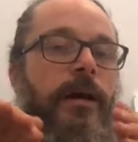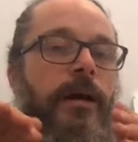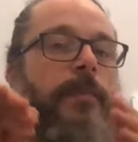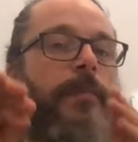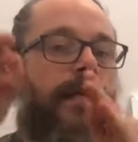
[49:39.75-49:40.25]

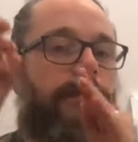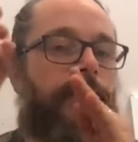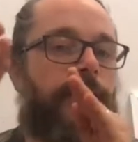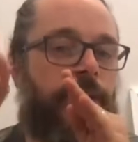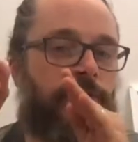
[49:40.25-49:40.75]
up
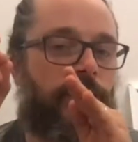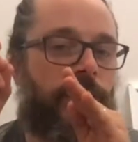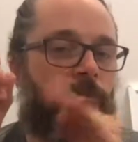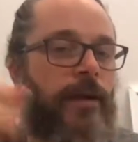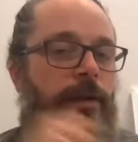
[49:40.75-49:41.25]

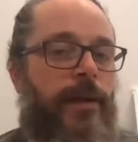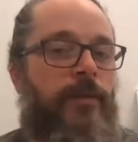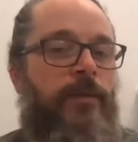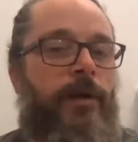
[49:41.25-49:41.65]
exponentially right now.